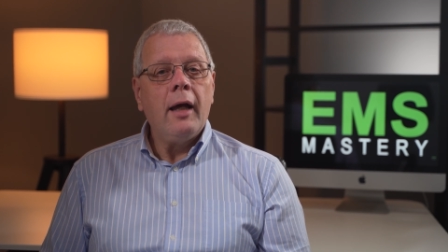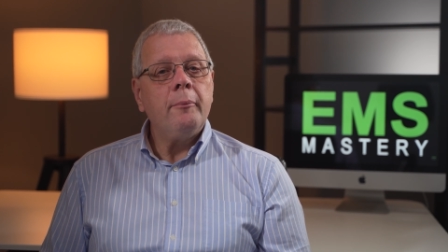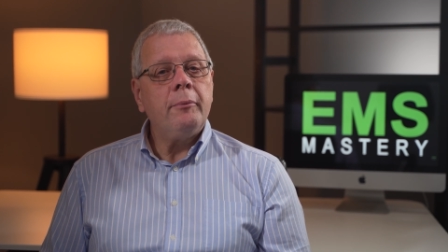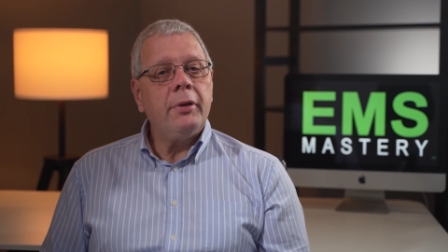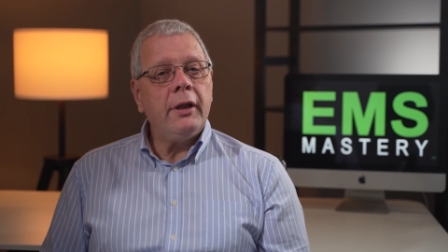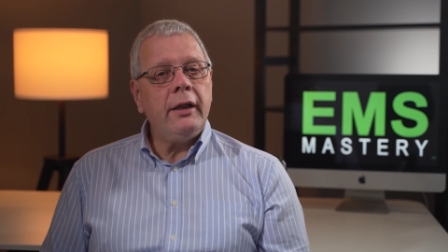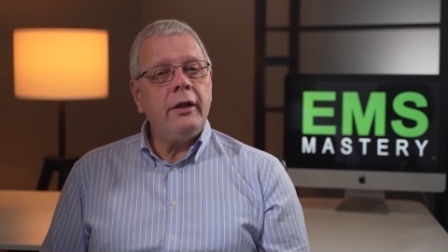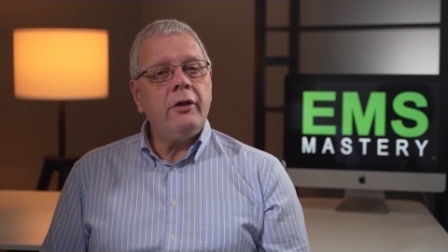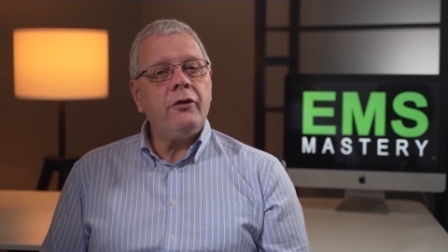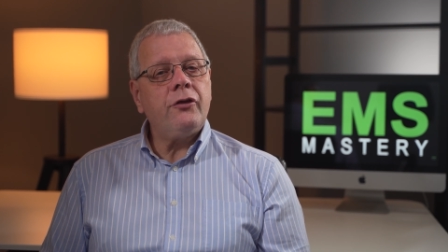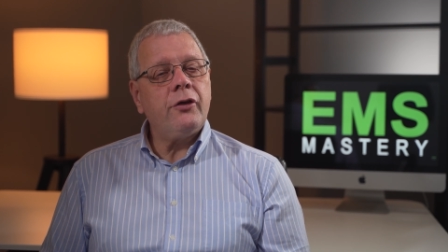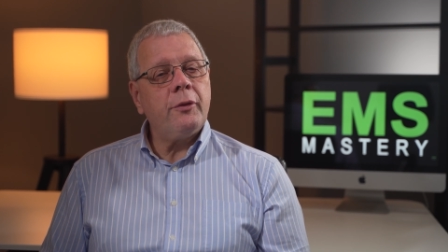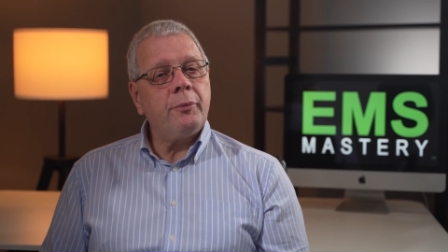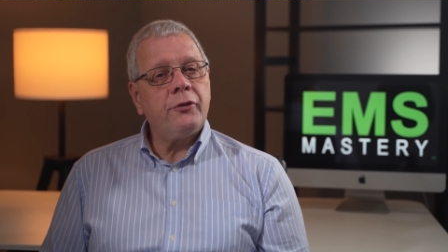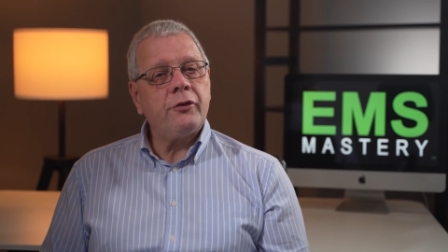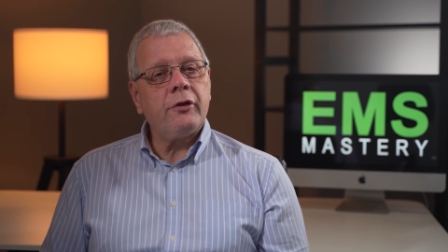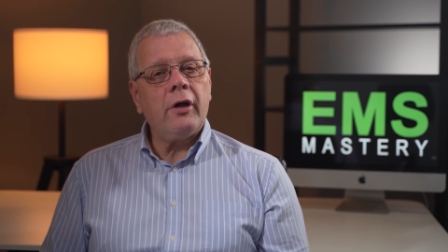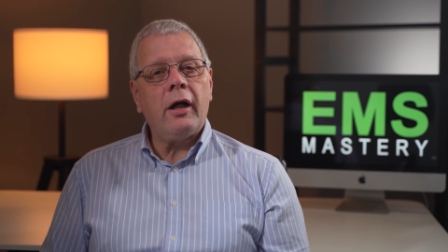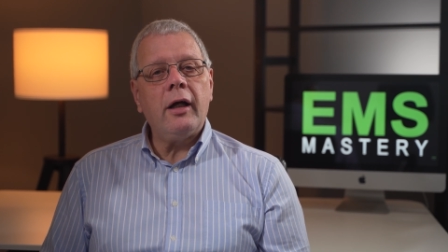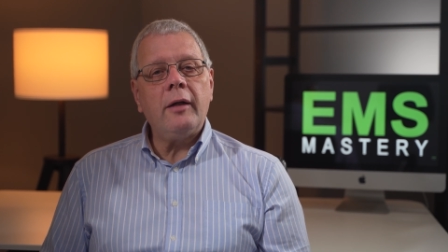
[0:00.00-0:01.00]
Please
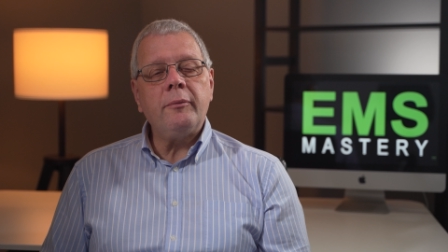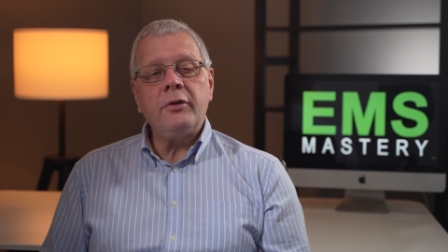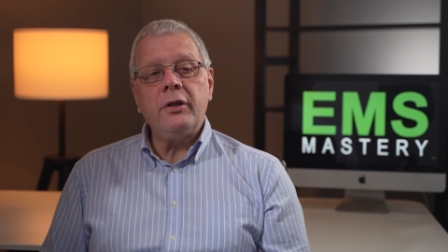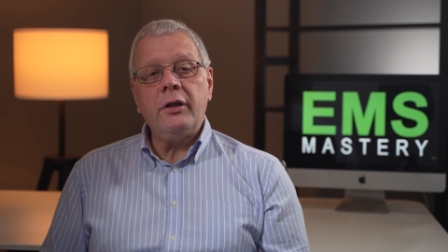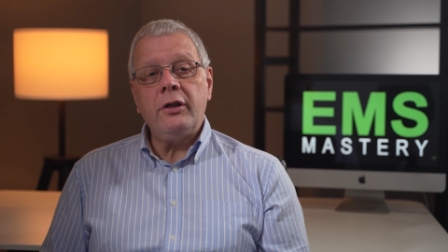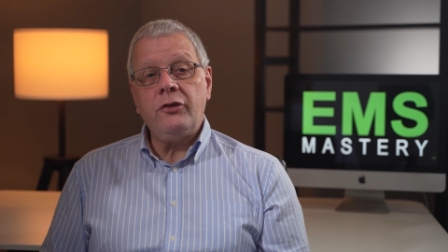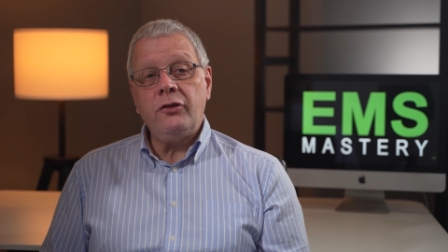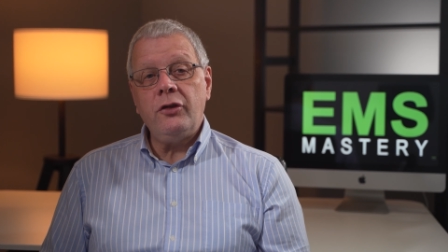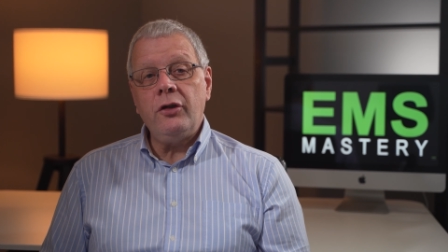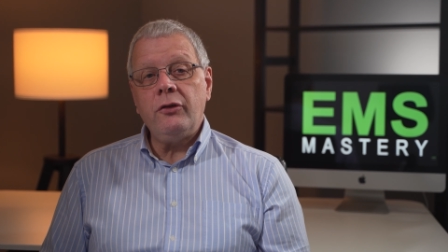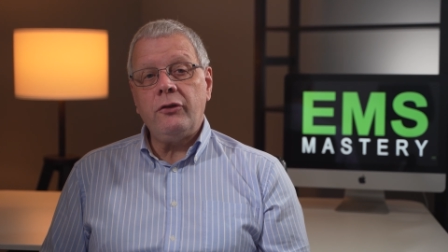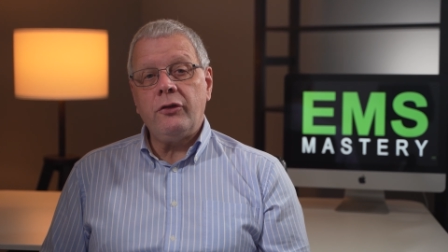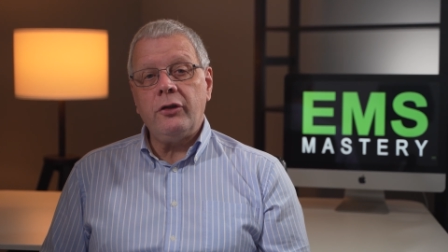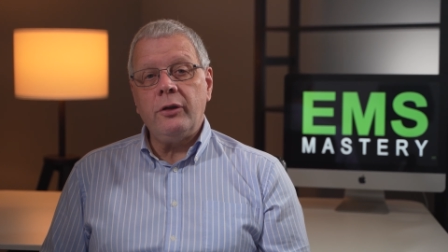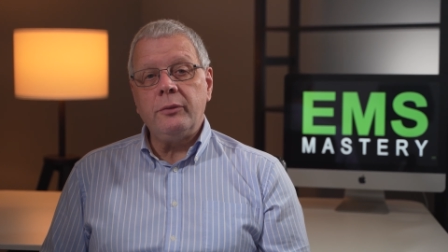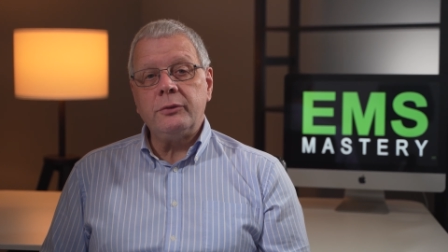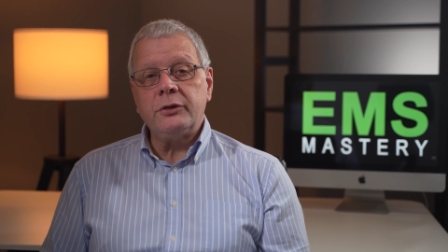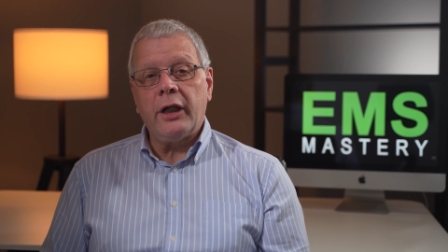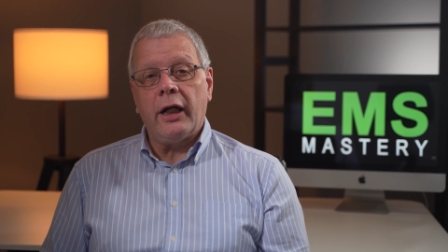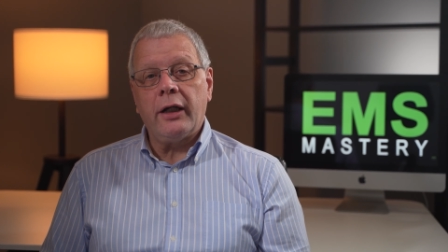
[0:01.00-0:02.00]
subscribe to this
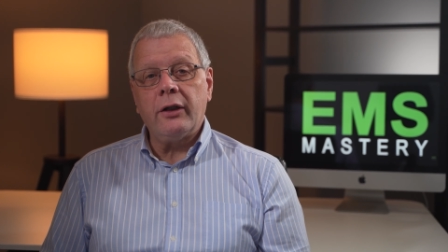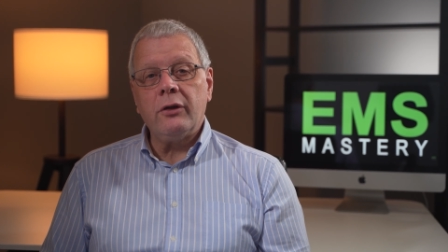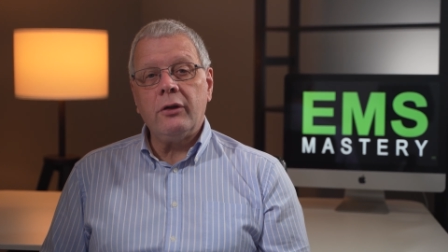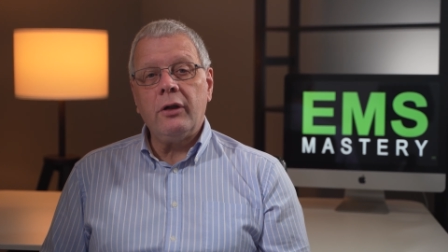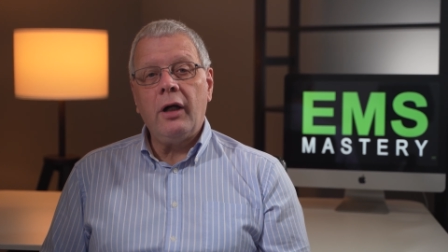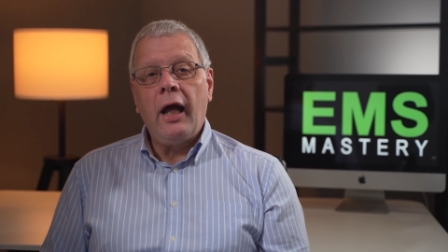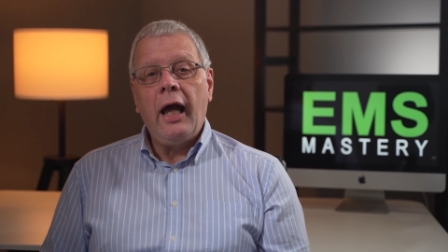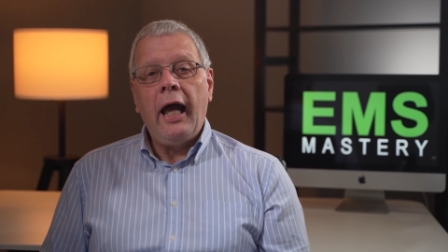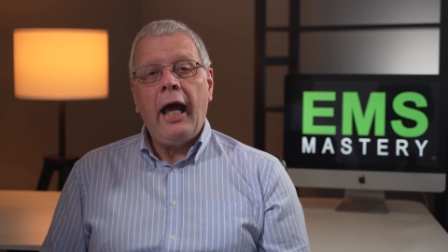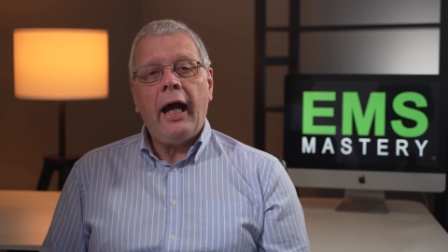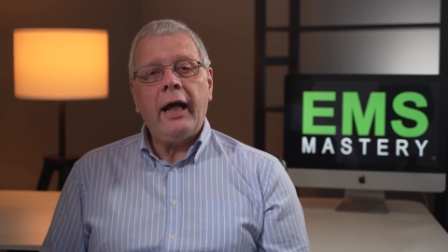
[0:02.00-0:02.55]
YouTube channel